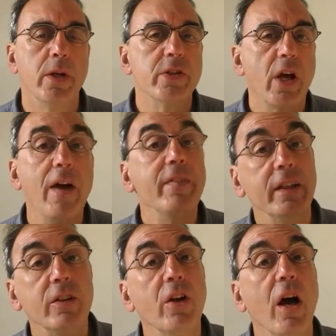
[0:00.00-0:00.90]
So
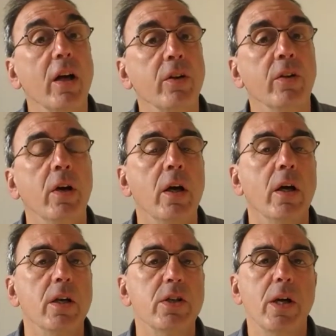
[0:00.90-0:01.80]
having done
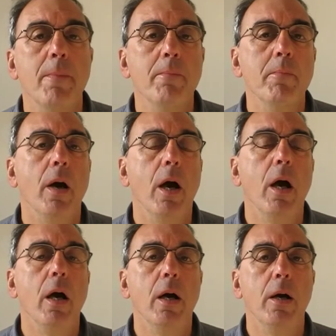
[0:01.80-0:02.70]
some
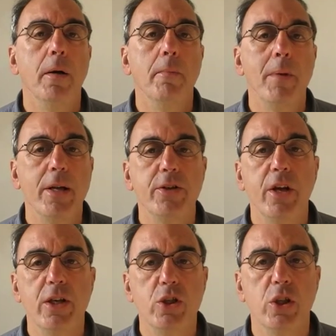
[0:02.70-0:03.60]
uh,
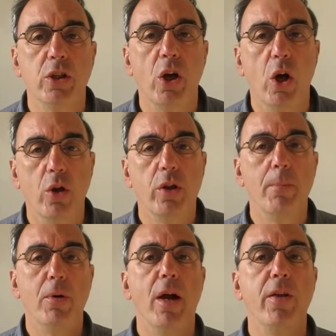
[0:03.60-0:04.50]
meditation on the
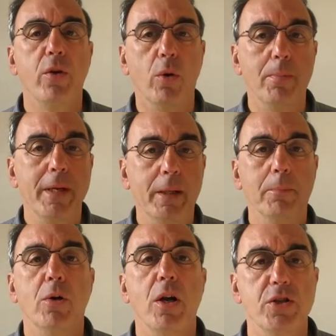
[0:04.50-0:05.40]
breath or being
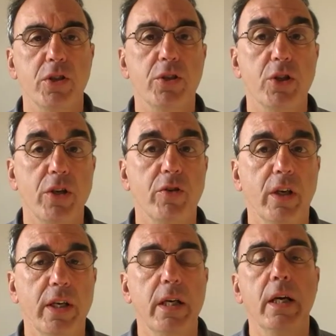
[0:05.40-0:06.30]
present
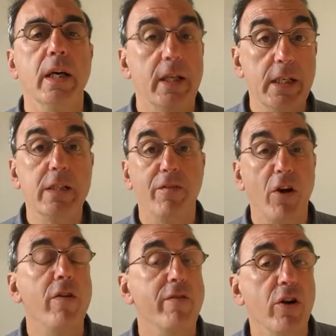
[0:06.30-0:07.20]
generally is
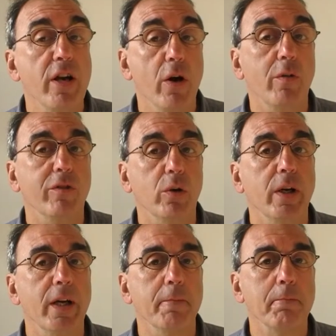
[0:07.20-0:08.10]
very, very helpful
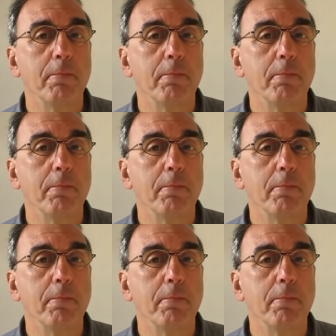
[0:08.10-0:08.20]
here.